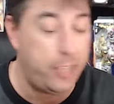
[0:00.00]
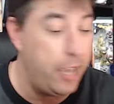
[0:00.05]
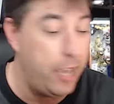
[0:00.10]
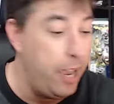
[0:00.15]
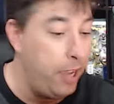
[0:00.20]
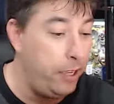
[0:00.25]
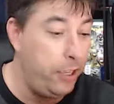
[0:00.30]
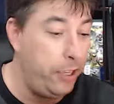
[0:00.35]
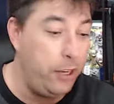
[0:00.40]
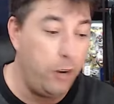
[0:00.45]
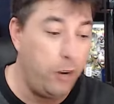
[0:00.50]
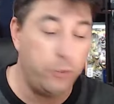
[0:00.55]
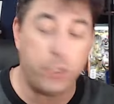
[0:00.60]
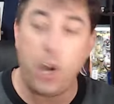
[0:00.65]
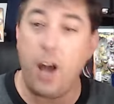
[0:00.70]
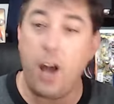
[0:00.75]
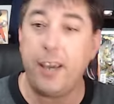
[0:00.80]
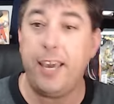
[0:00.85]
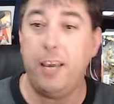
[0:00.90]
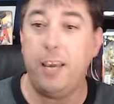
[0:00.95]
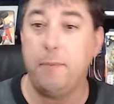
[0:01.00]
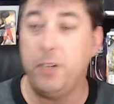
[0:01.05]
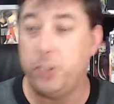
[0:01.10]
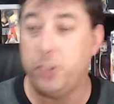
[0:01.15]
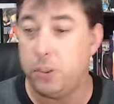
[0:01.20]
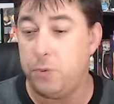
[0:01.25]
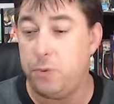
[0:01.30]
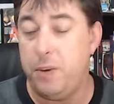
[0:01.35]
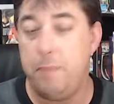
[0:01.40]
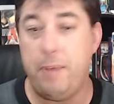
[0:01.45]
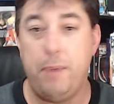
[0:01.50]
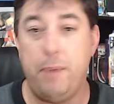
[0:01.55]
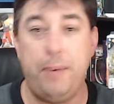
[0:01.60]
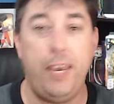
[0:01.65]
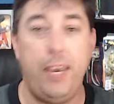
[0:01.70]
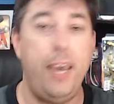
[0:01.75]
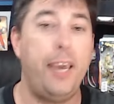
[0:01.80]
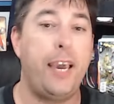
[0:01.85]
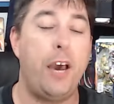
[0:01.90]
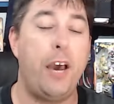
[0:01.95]
You know, talking about Sweet Baby
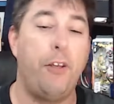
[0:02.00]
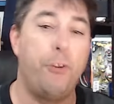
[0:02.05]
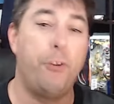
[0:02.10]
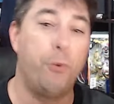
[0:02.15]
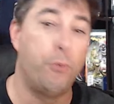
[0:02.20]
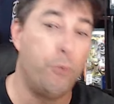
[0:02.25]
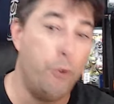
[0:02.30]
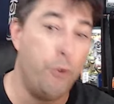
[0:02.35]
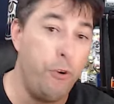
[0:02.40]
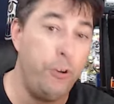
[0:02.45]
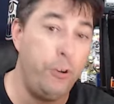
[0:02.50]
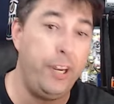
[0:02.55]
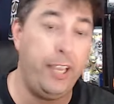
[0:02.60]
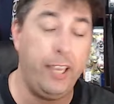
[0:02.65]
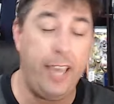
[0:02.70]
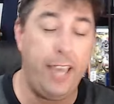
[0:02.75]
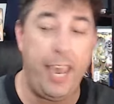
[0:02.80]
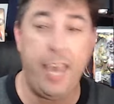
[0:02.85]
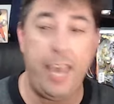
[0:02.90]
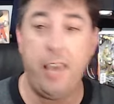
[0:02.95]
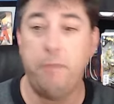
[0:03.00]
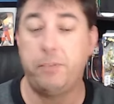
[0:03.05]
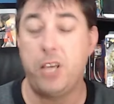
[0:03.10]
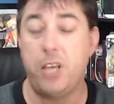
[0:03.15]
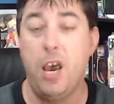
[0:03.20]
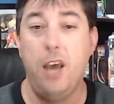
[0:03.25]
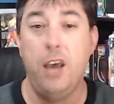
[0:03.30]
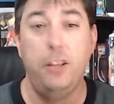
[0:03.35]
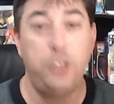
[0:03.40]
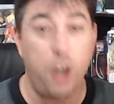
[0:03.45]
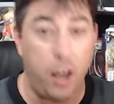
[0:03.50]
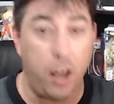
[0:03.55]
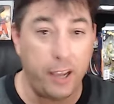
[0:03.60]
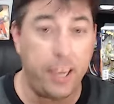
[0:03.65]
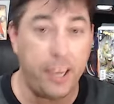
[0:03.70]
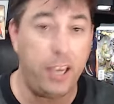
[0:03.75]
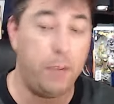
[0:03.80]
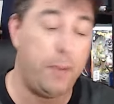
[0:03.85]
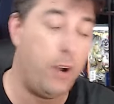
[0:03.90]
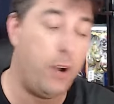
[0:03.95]
Incorporated, how they're ruining games,
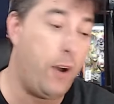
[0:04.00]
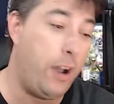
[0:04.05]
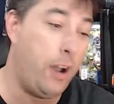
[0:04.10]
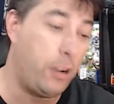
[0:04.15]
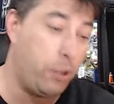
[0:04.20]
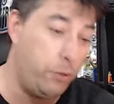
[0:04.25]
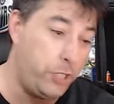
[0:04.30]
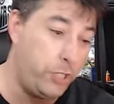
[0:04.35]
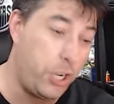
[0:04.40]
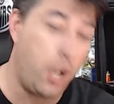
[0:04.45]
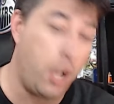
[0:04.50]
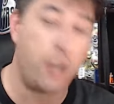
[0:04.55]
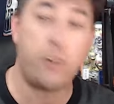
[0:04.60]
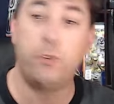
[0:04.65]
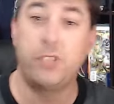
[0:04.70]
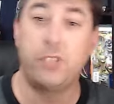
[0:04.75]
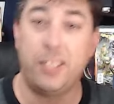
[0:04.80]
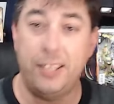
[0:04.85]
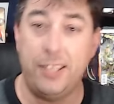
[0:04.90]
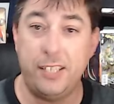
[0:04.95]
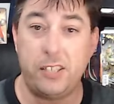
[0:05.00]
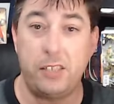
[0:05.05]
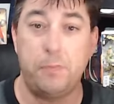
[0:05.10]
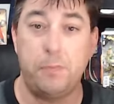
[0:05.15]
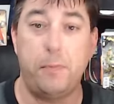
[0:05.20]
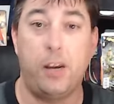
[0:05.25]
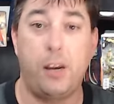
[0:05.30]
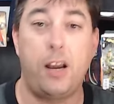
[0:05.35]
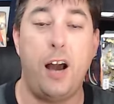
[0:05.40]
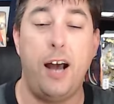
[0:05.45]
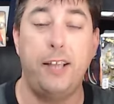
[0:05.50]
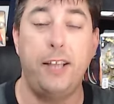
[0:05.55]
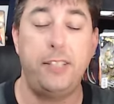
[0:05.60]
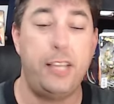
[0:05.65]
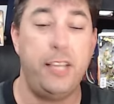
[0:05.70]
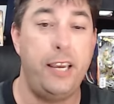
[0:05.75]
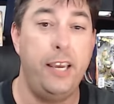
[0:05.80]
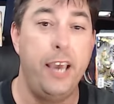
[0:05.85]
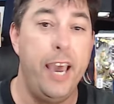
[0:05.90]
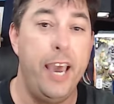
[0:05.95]
talking about how Kotaku's Alyssa
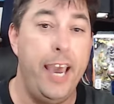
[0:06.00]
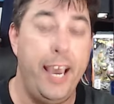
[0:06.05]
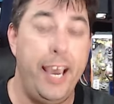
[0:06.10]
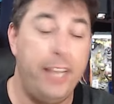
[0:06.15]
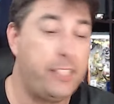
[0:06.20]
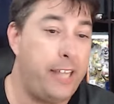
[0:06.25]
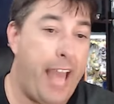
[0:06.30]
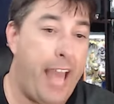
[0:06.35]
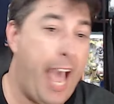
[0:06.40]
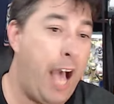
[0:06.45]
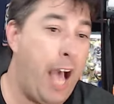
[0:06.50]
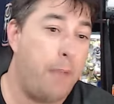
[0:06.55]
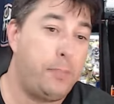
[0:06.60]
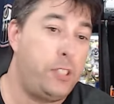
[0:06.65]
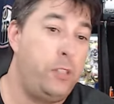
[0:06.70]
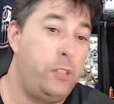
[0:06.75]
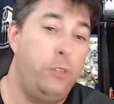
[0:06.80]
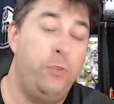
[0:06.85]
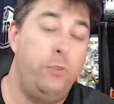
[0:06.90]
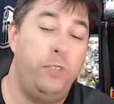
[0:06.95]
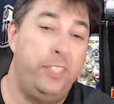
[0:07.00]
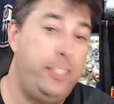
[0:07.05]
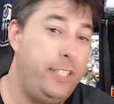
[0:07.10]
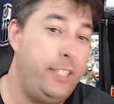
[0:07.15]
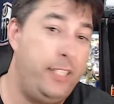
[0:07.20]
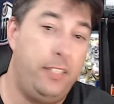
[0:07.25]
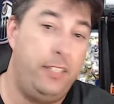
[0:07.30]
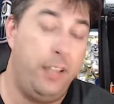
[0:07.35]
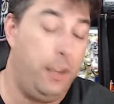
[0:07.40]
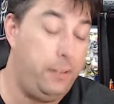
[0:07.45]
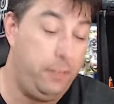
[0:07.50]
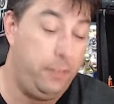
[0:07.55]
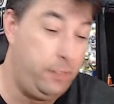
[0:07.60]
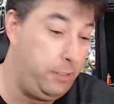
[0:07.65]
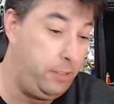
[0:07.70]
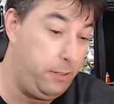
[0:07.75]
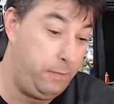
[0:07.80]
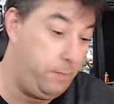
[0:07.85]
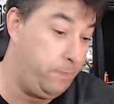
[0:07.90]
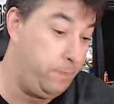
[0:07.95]
Macante is an absolute uh,
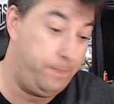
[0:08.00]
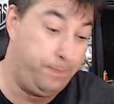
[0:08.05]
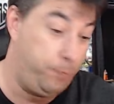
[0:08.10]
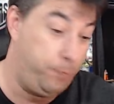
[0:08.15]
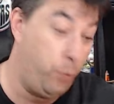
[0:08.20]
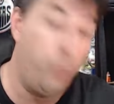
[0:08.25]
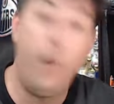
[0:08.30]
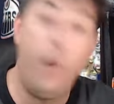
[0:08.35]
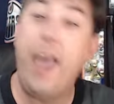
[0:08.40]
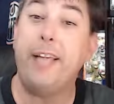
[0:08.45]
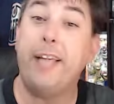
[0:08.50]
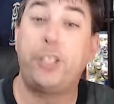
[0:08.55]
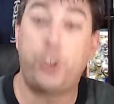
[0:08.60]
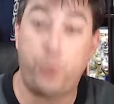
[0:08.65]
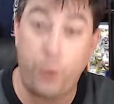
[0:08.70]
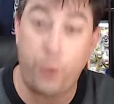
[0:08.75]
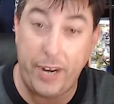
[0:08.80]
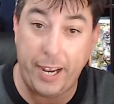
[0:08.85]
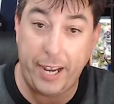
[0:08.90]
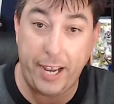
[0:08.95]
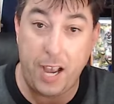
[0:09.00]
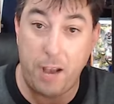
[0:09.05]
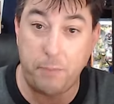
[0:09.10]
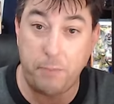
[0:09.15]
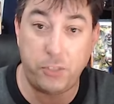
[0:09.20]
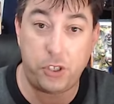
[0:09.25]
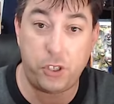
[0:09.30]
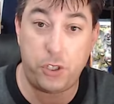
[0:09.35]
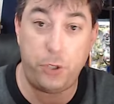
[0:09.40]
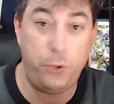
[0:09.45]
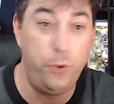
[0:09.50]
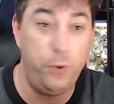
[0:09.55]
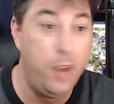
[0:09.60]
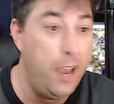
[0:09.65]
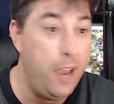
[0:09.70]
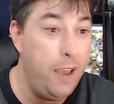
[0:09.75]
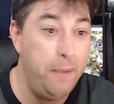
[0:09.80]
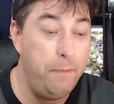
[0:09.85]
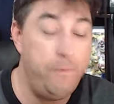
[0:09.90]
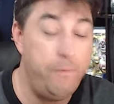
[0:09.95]
witch when it comes to
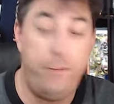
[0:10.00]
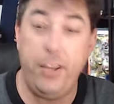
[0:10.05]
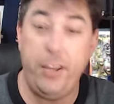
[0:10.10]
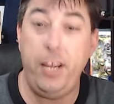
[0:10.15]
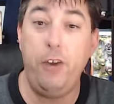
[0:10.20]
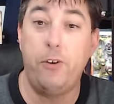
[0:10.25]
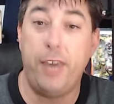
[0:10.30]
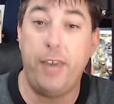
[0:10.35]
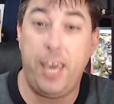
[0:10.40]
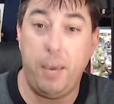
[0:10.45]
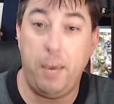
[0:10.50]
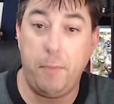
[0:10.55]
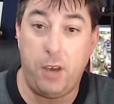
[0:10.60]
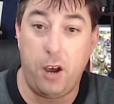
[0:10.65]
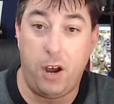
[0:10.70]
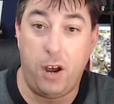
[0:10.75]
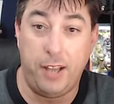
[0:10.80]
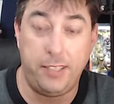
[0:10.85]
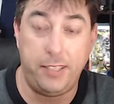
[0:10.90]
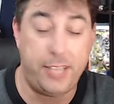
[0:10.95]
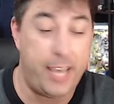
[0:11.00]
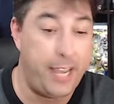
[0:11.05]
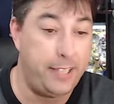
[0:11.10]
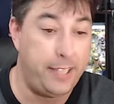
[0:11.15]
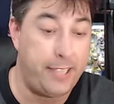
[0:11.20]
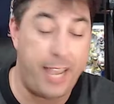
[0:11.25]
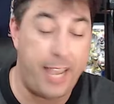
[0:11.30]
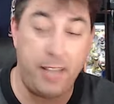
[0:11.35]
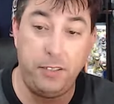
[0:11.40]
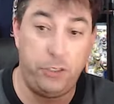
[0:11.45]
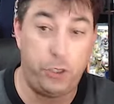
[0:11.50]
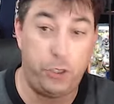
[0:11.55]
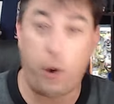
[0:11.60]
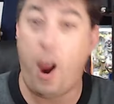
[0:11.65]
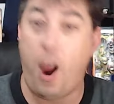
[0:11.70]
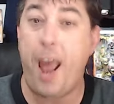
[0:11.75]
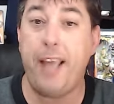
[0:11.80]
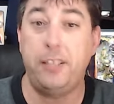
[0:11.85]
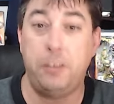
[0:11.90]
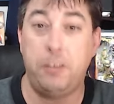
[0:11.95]
video game content and
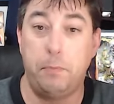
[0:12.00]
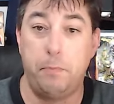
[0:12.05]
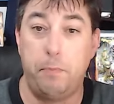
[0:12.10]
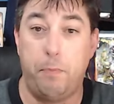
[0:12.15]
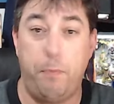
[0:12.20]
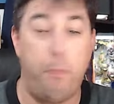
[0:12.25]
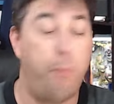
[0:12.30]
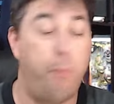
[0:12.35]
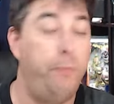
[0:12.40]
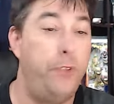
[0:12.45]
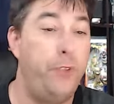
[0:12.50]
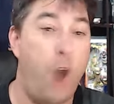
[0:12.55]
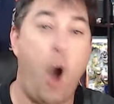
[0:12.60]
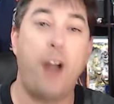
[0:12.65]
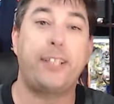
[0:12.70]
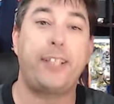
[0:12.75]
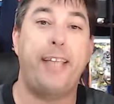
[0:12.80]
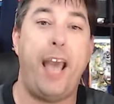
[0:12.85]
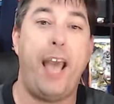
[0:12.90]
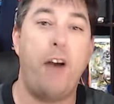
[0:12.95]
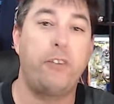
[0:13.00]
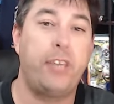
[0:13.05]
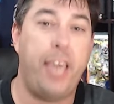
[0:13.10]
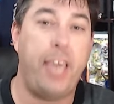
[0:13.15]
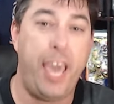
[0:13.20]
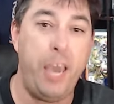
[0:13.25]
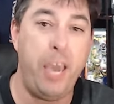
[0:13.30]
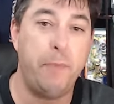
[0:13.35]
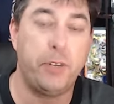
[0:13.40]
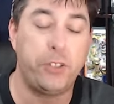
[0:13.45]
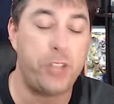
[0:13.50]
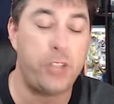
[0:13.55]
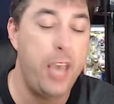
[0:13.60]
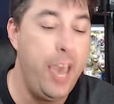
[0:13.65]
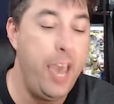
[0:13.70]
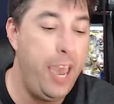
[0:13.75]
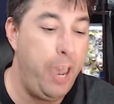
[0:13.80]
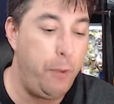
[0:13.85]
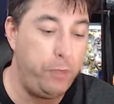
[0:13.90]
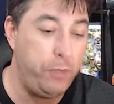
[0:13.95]
trying to knock down gamers.
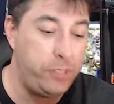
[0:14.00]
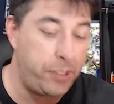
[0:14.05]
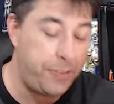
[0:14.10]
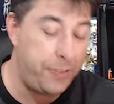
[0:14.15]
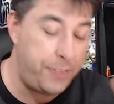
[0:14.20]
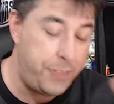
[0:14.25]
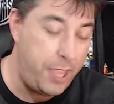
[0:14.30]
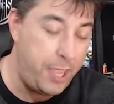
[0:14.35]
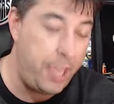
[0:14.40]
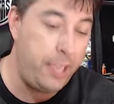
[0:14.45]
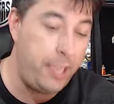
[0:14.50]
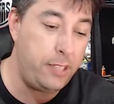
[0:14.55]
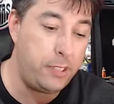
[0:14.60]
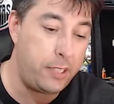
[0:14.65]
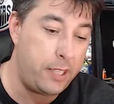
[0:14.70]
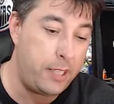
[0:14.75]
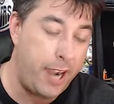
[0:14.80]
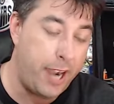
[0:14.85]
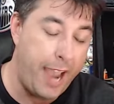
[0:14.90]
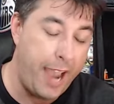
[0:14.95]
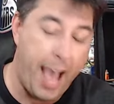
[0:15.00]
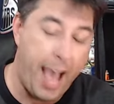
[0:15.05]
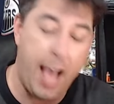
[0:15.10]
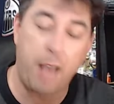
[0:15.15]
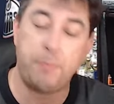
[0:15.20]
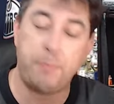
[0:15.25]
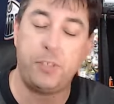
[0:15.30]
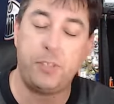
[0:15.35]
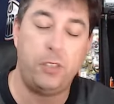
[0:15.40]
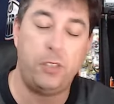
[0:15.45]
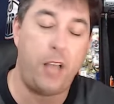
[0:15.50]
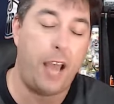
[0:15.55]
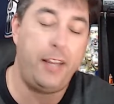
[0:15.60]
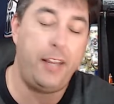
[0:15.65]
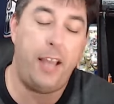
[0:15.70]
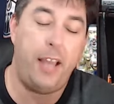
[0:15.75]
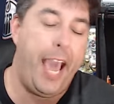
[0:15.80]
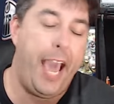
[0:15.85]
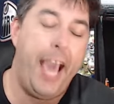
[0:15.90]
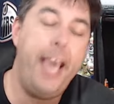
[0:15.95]
It was things that I
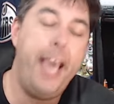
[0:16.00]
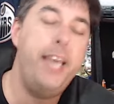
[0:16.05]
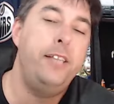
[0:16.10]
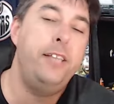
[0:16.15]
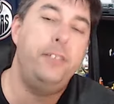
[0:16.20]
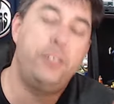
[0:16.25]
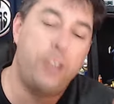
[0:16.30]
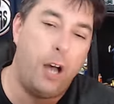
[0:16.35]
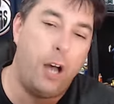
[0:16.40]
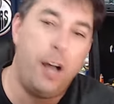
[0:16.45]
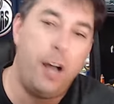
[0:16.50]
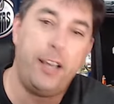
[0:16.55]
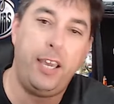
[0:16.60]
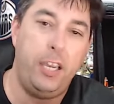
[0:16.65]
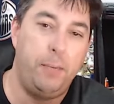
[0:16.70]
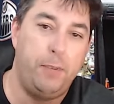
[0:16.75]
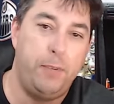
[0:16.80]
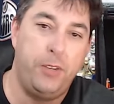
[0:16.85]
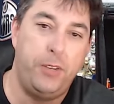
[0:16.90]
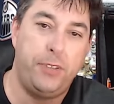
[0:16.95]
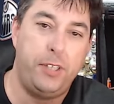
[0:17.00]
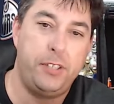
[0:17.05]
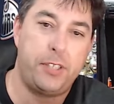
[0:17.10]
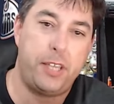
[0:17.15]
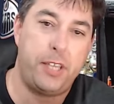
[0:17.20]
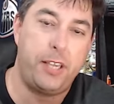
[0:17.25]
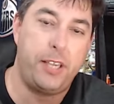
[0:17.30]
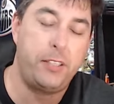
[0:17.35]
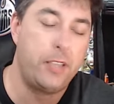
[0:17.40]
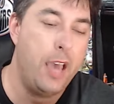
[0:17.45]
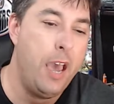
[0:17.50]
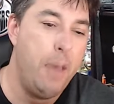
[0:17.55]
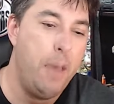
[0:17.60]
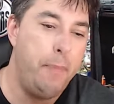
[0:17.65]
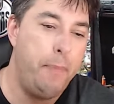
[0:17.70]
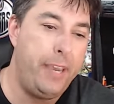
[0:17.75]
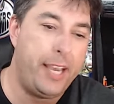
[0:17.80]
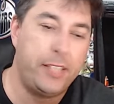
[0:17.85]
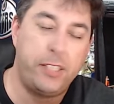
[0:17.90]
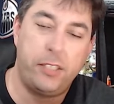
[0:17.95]
absolutely, I hate talking about these things
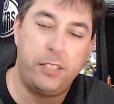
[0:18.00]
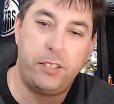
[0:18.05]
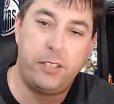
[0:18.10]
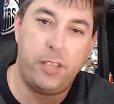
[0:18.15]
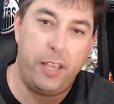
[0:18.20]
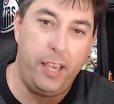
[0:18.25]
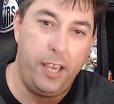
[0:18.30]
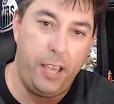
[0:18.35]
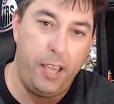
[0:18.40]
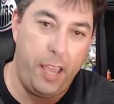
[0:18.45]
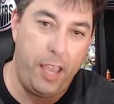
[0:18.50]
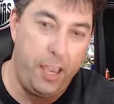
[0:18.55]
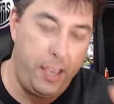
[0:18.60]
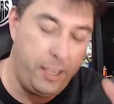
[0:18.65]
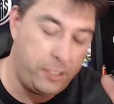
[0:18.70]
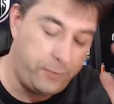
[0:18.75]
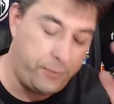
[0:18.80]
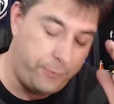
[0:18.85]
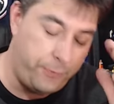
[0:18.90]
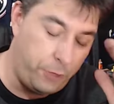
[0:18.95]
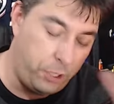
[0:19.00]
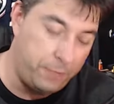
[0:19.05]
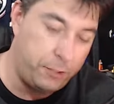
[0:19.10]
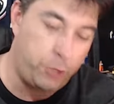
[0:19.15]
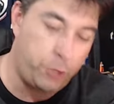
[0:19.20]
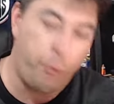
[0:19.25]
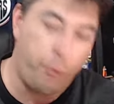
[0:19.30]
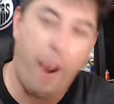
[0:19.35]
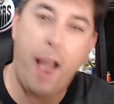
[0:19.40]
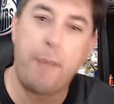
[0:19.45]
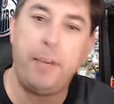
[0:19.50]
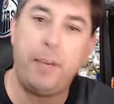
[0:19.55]
because it's, it's full of drama,